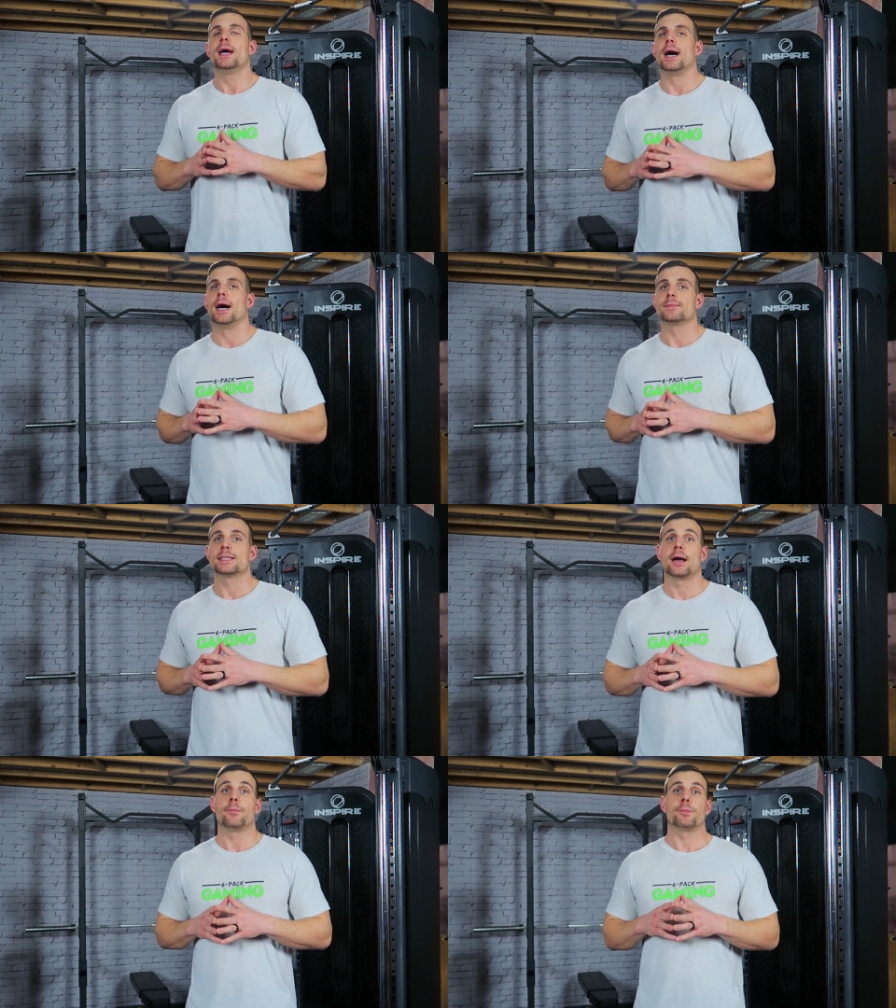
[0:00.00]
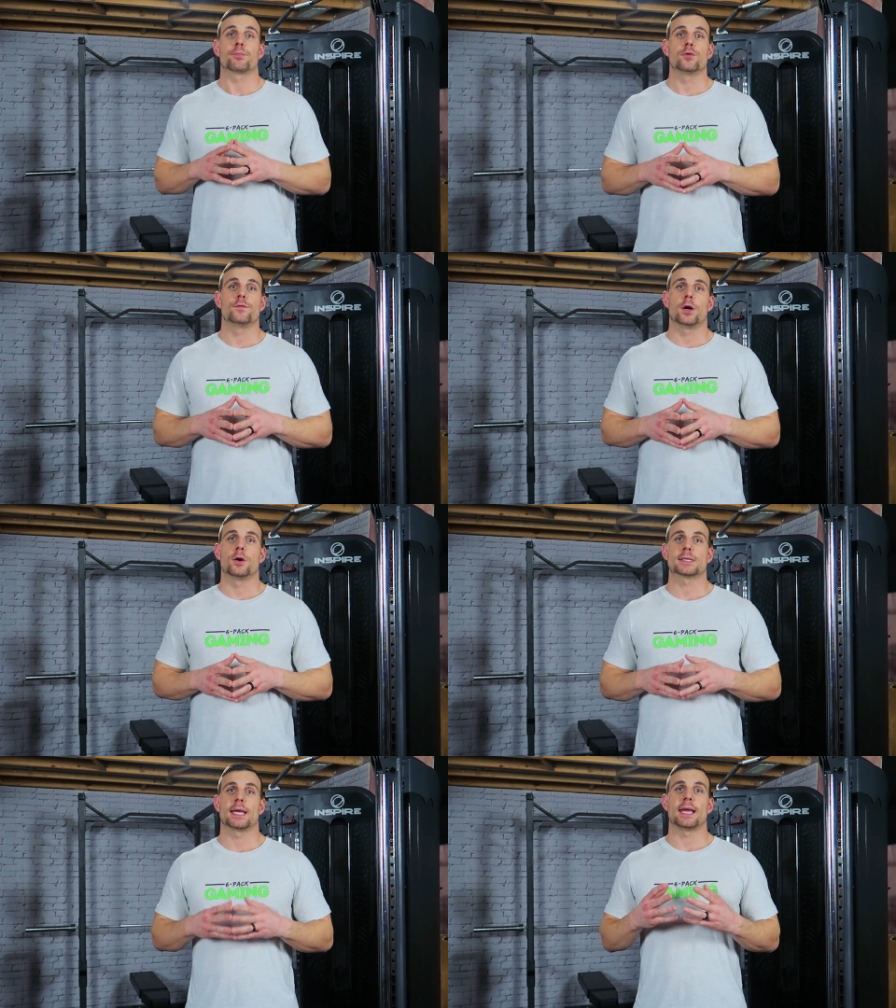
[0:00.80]
to help improve
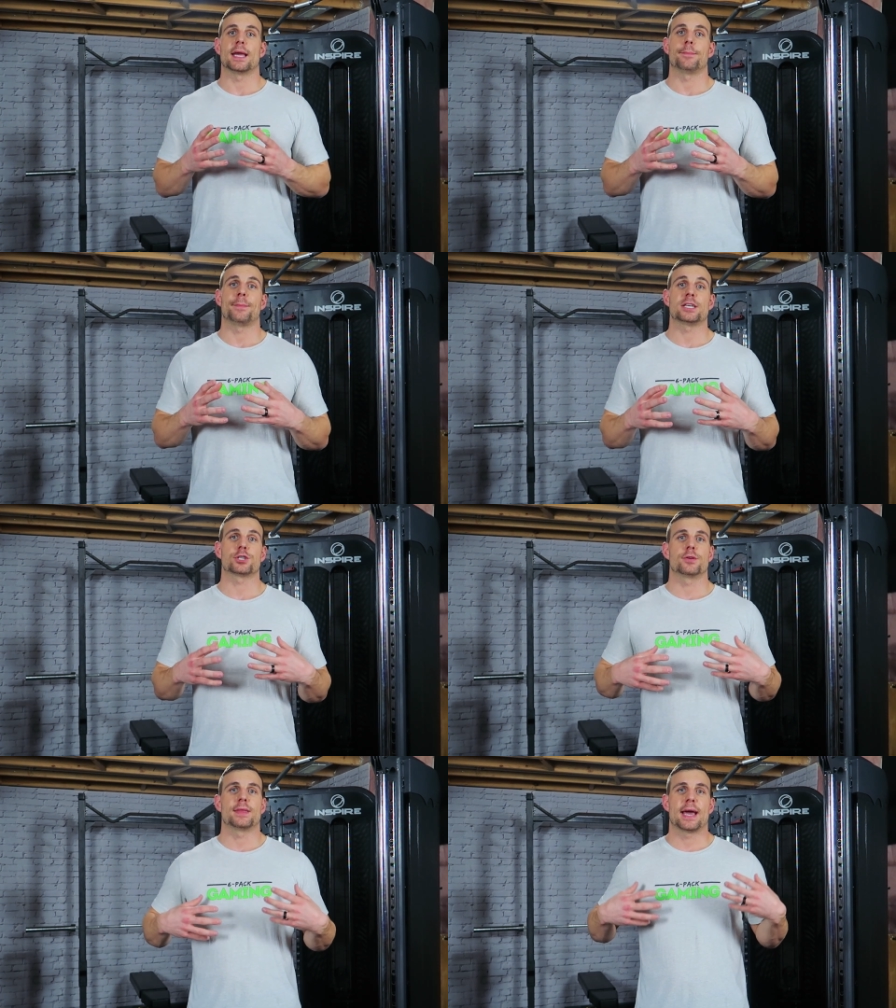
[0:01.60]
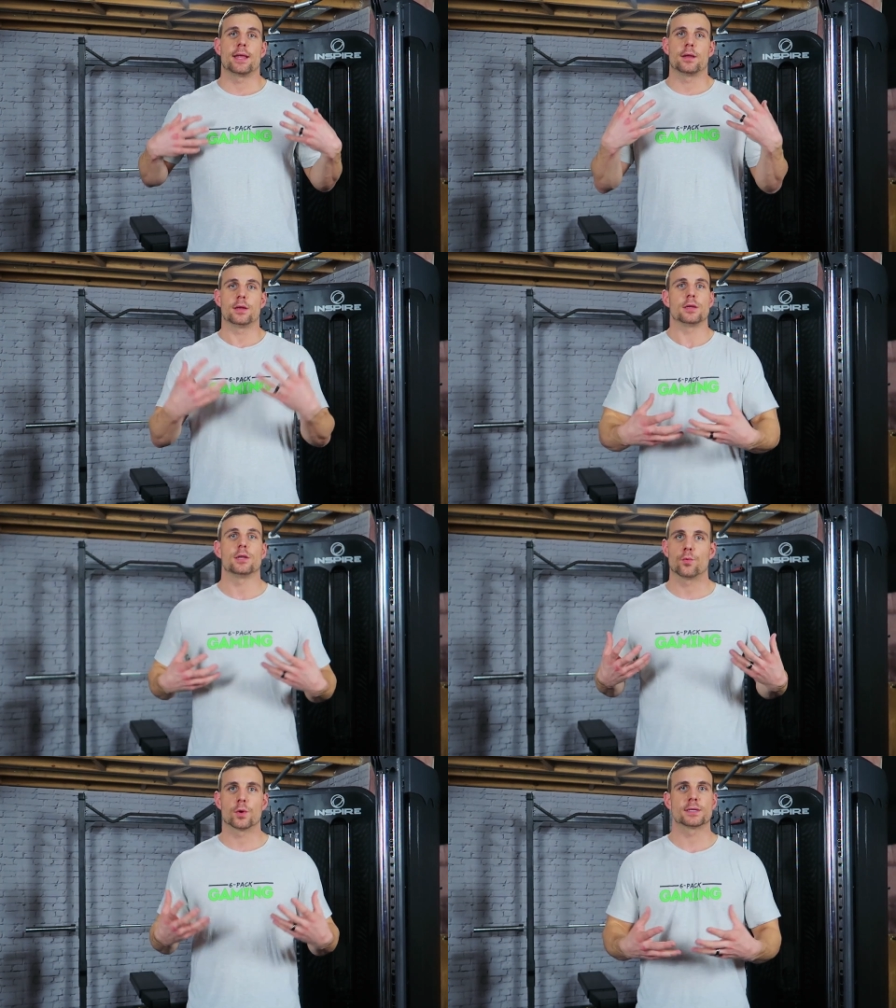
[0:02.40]
those and make sure that,
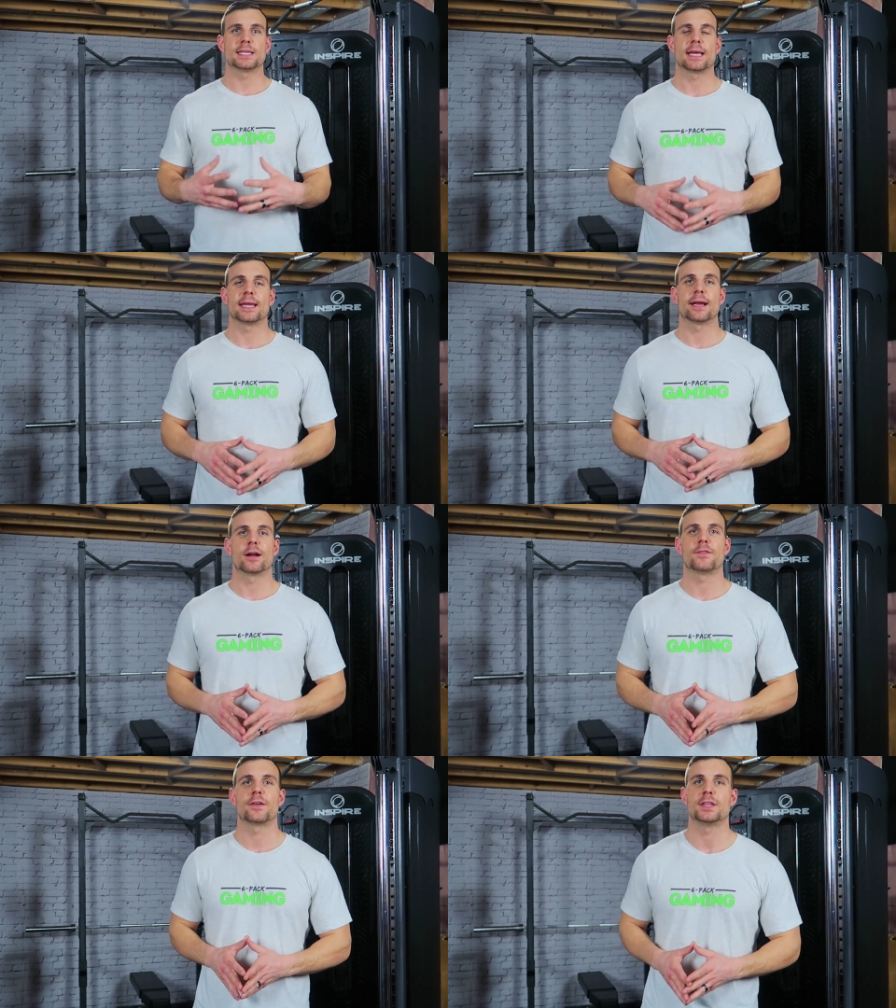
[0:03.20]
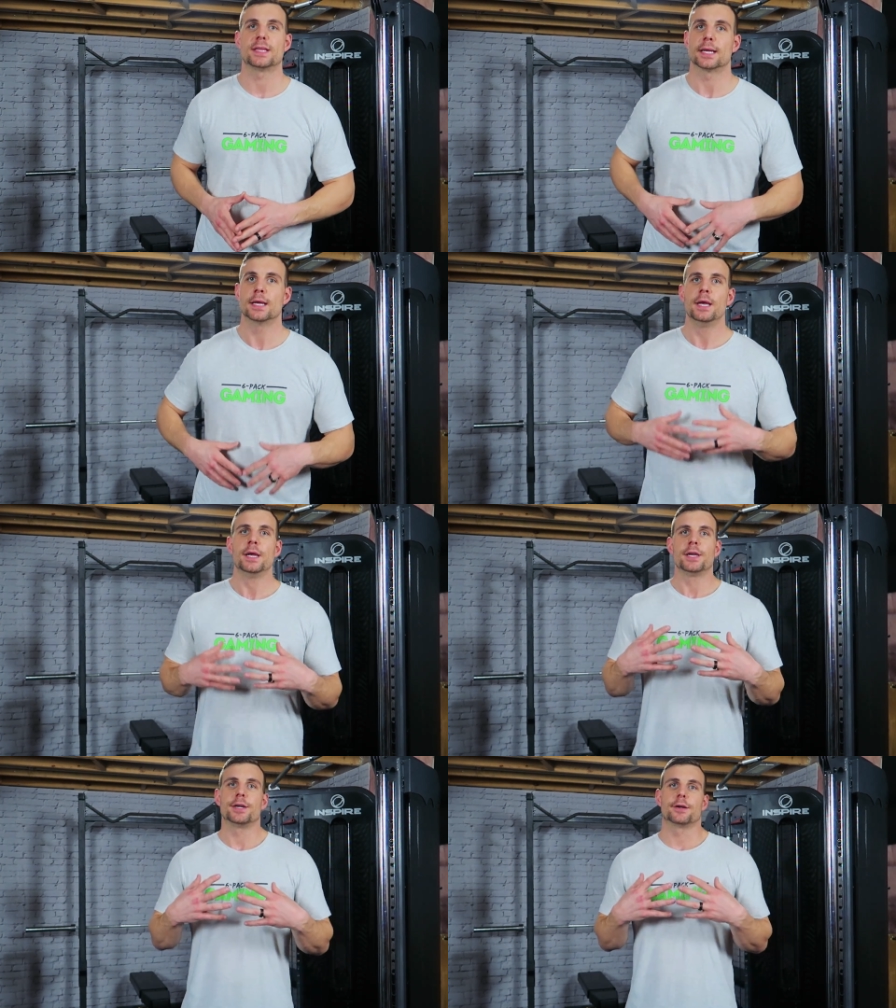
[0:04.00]
you know, we're taking care of everything.
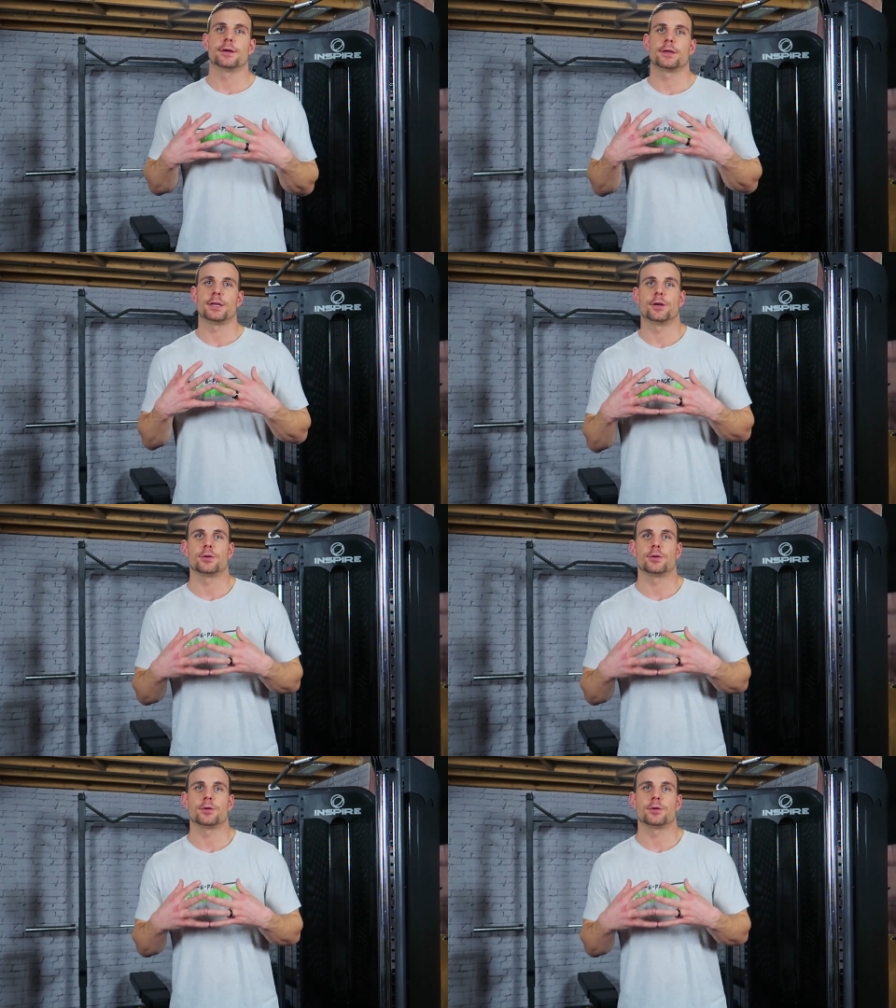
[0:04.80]
Your